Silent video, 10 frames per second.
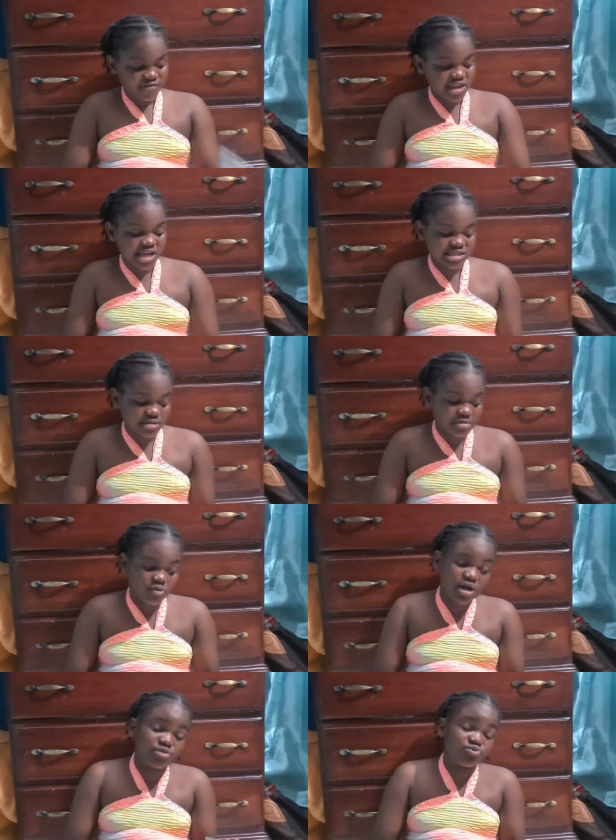That's it, you
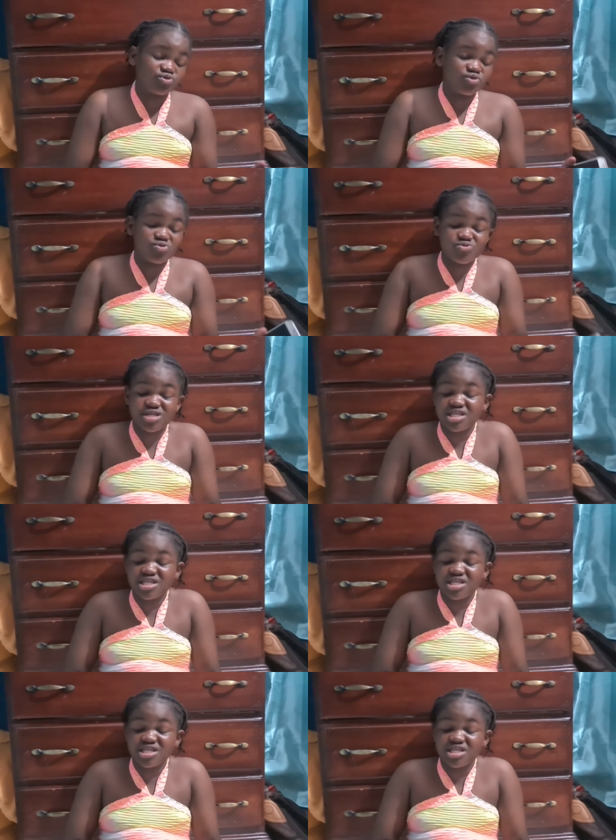want to lose no weight.